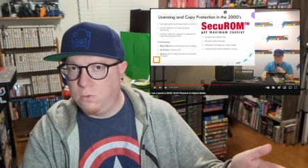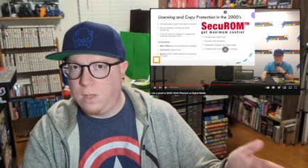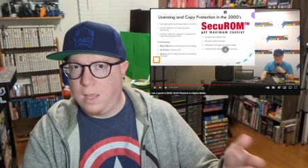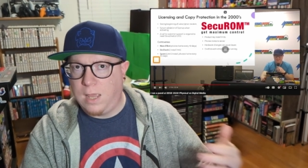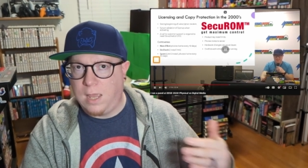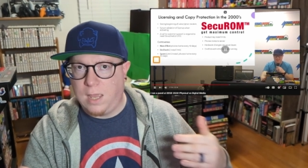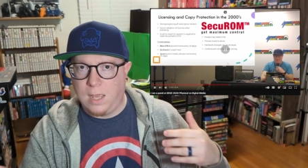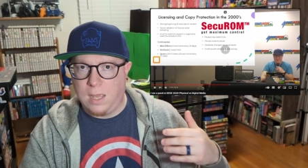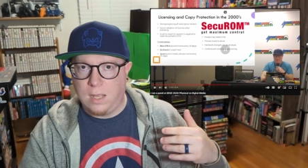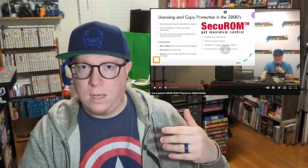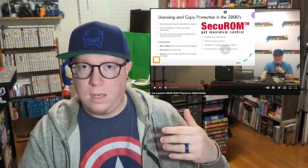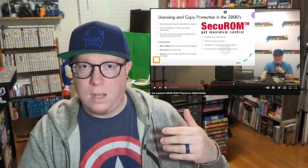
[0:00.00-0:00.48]

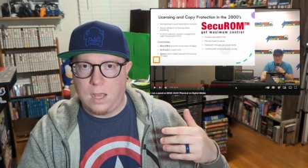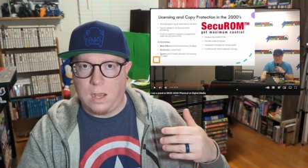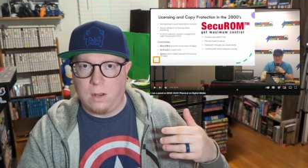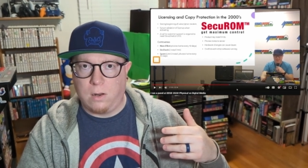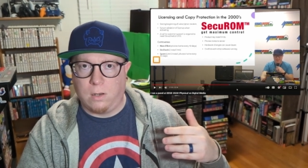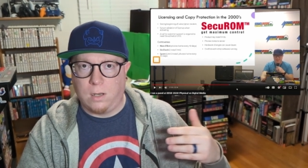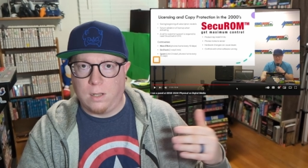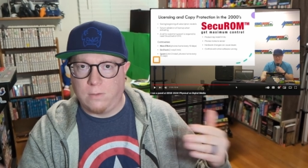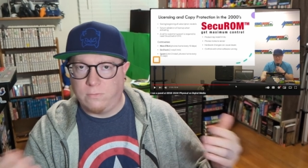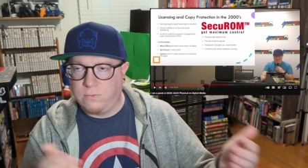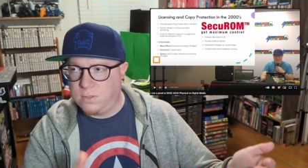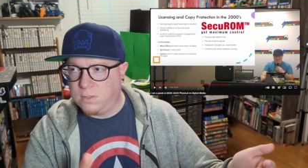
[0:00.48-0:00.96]
and I would
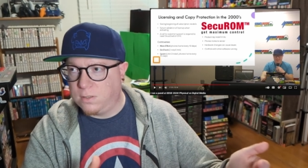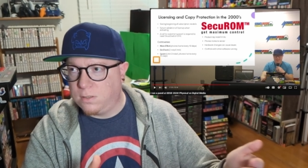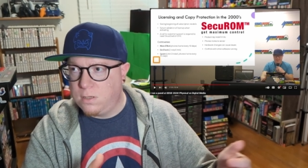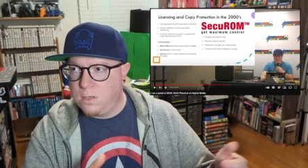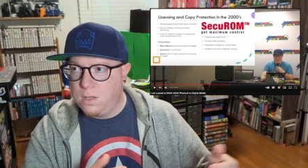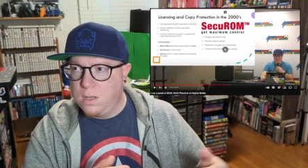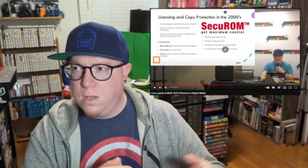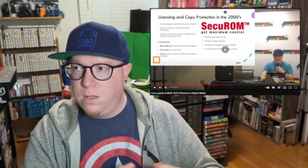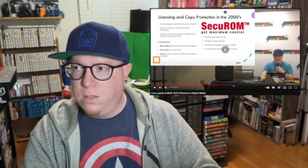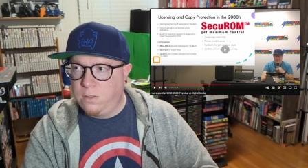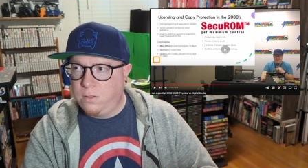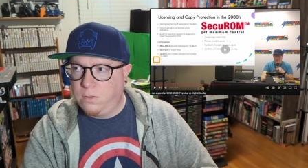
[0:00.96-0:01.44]
love to,
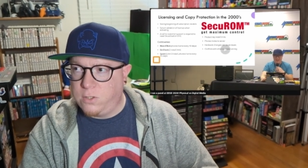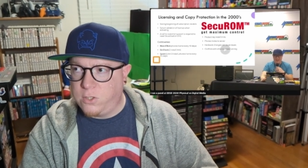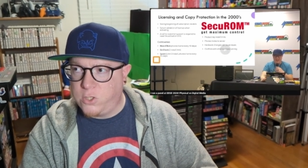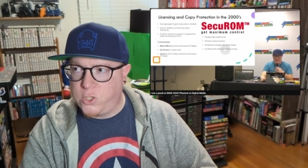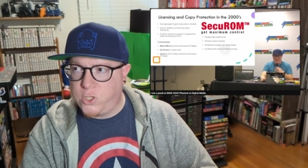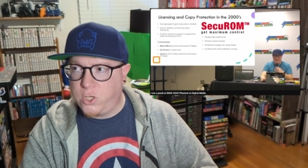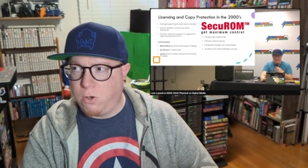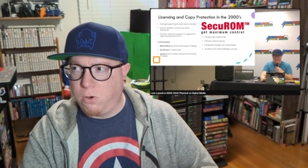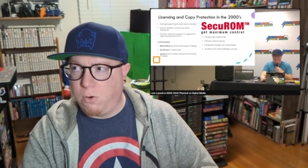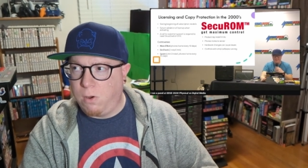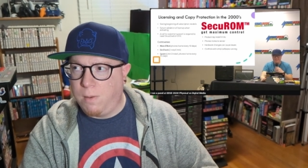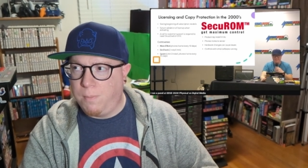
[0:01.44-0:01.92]
to
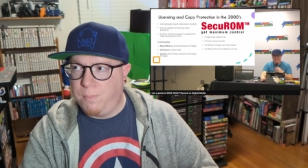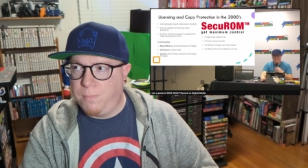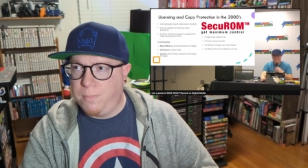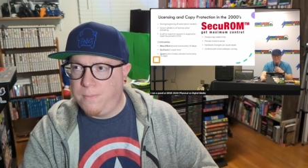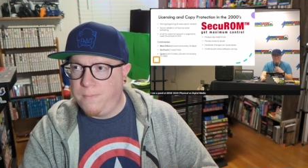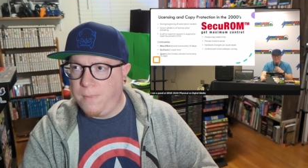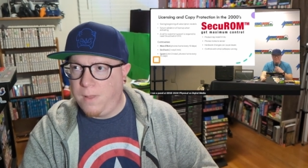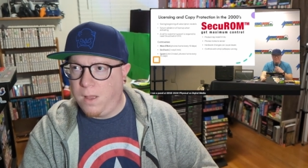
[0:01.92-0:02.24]
show up.